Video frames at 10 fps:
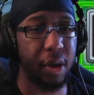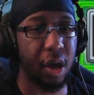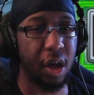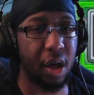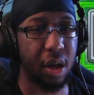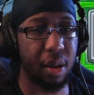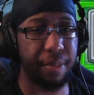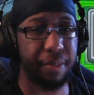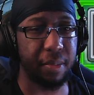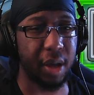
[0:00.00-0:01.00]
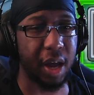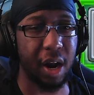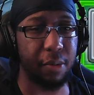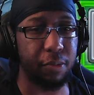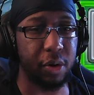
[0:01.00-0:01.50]
Again,
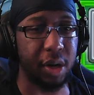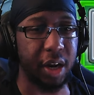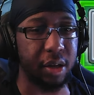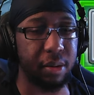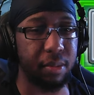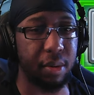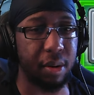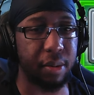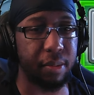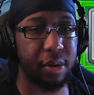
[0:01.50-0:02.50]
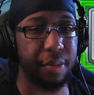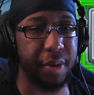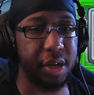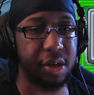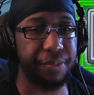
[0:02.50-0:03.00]
I would like it to
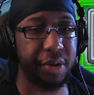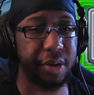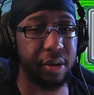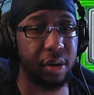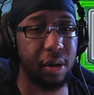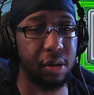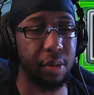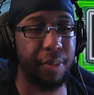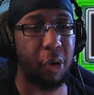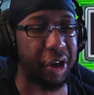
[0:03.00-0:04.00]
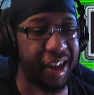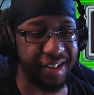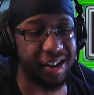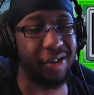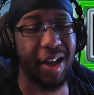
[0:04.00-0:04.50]
be something a little bit more kicked
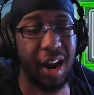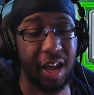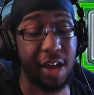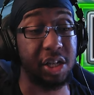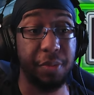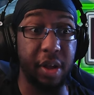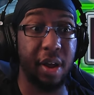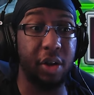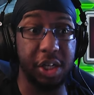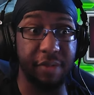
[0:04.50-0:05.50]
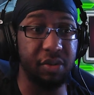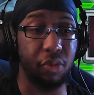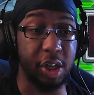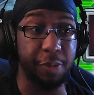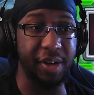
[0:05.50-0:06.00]
in there, kind of like how some other characters have some
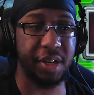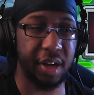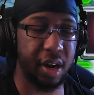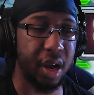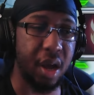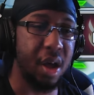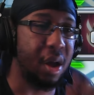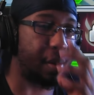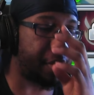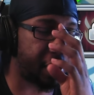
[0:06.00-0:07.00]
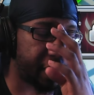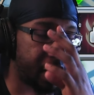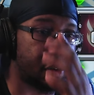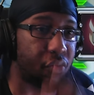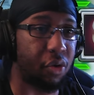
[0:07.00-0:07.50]
really spicy DNA. But
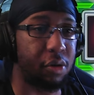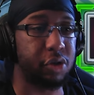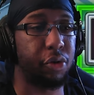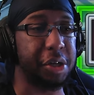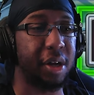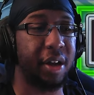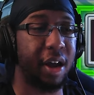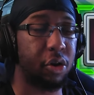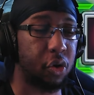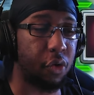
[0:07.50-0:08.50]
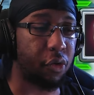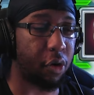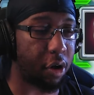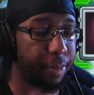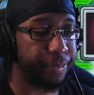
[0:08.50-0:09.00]
again, Roll is a really solid character
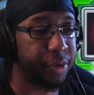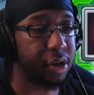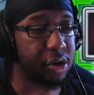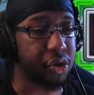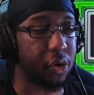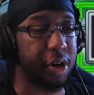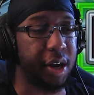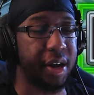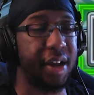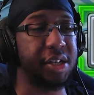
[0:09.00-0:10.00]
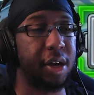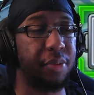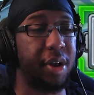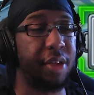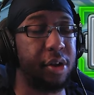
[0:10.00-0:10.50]
overall, so her DNA isn't going to
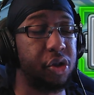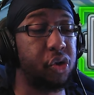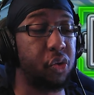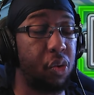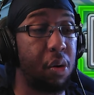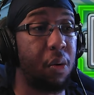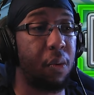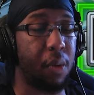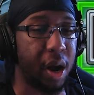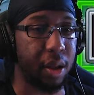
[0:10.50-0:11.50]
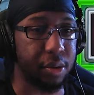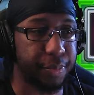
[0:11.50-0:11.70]
be anything too wild.